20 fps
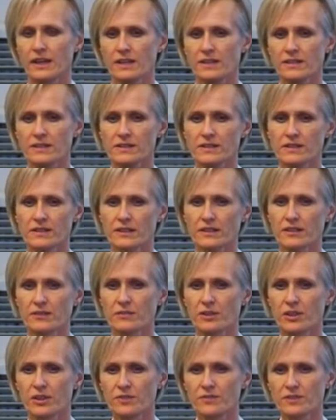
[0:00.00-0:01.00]
And
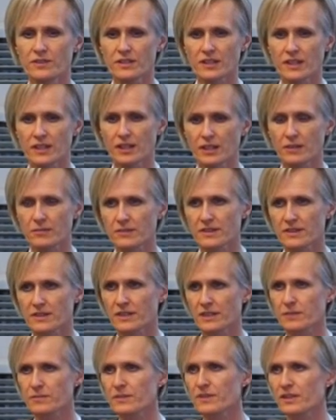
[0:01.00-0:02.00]
over time,
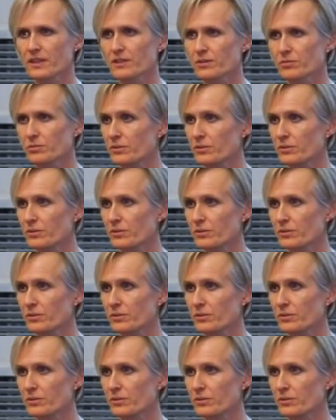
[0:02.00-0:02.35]
stem cells